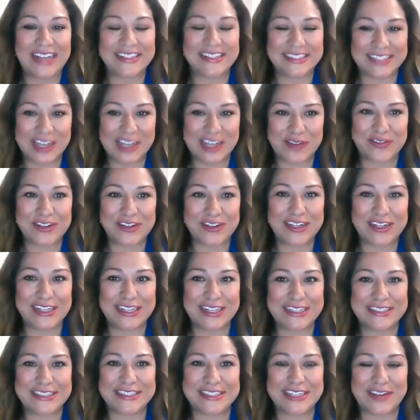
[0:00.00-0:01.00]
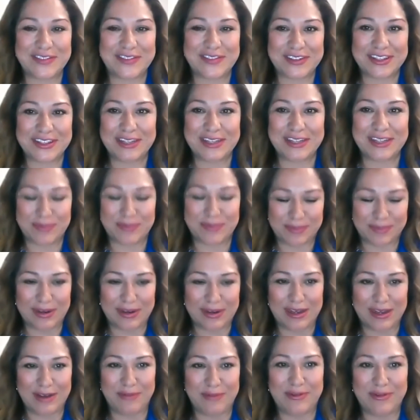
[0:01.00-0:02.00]
it's definitely it's definitely
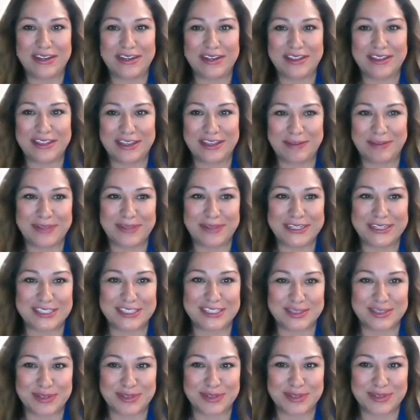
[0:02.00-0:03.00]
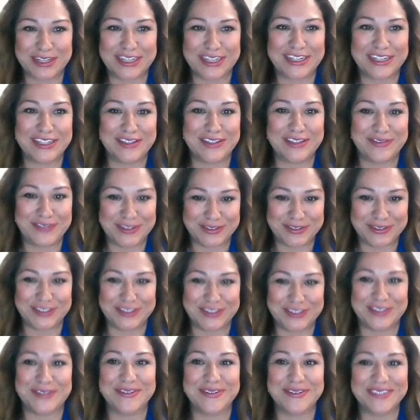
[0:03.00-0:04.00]
uh, one of the places we're looking in the future.